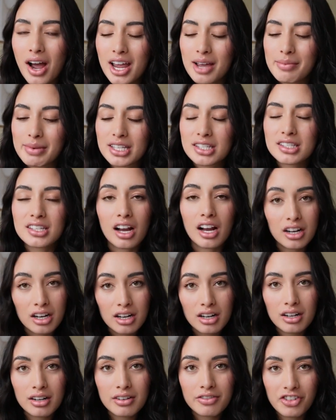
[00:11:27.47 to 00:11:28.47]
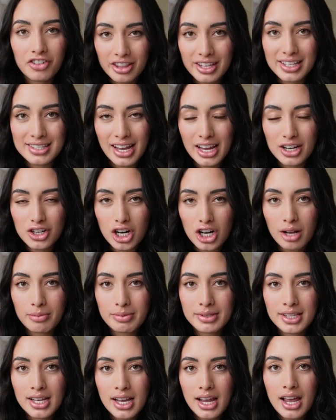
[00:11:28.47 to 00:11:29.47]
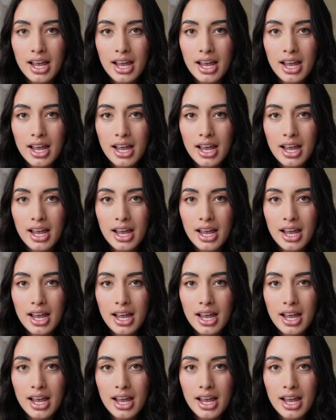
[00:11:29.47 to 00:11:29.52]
a sucker for these eye drops,